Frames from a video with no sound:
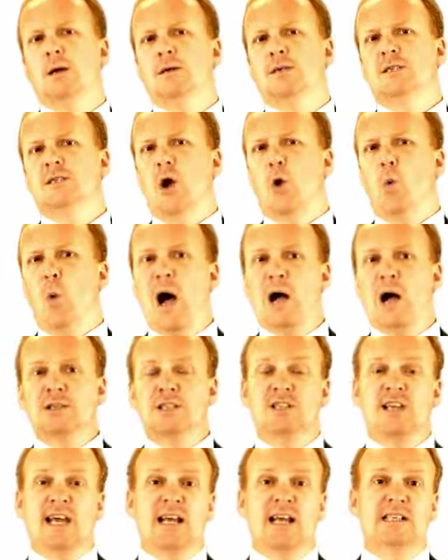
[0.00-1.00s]
So
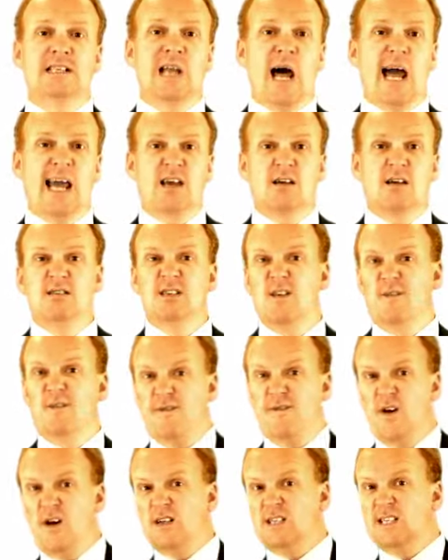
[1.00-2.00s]
whilst things like
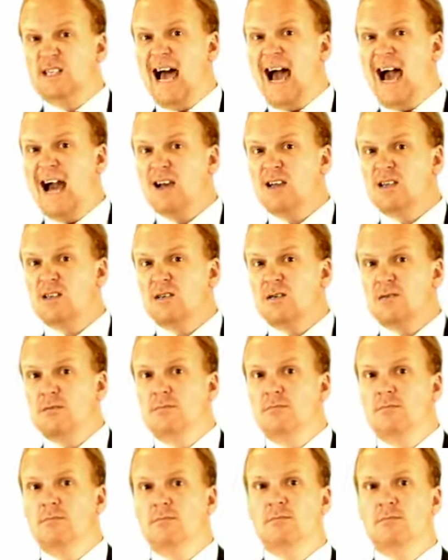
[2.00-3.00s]
deferred tax,
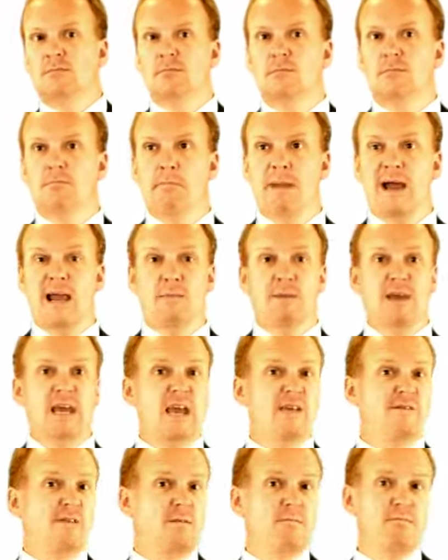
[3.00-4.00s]
maybe
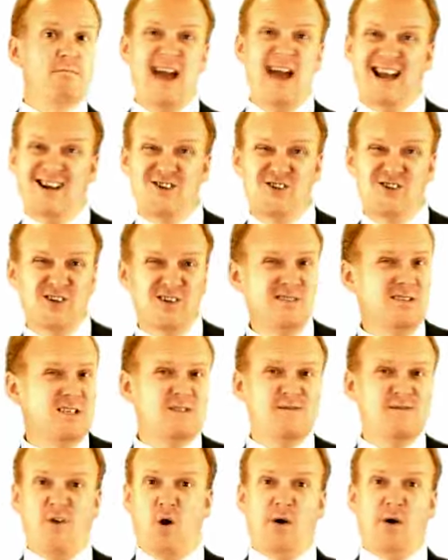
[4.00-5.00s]
even
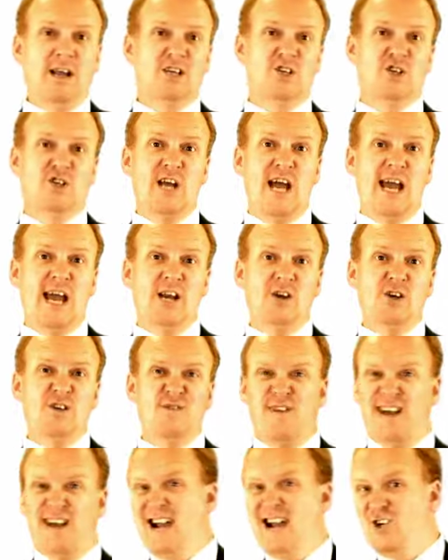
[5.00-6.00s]
pensions, foreign exchange,
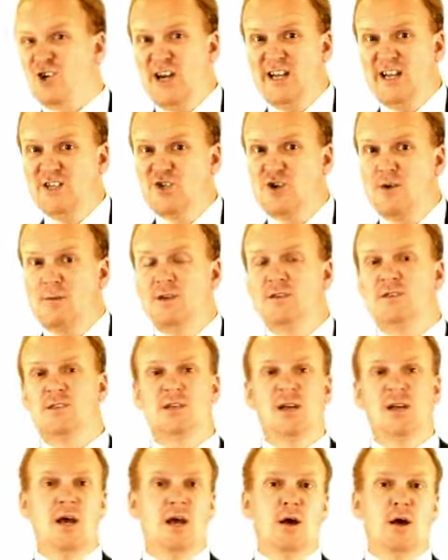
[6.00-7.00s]
financial
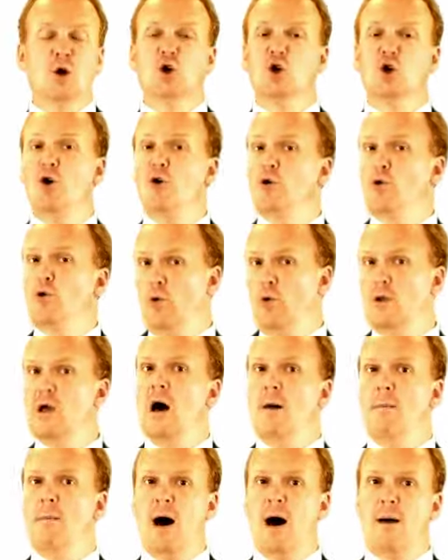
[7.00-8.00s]
instruments could all
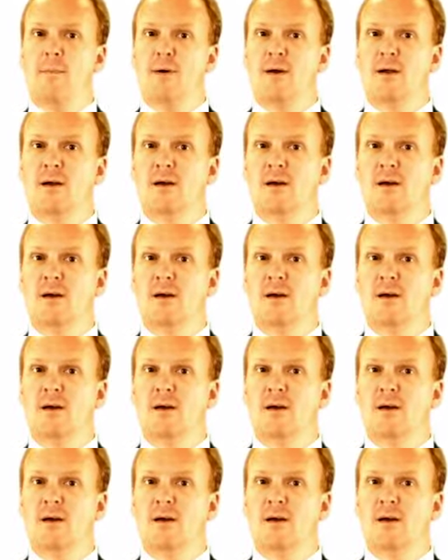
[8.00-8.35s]
come up,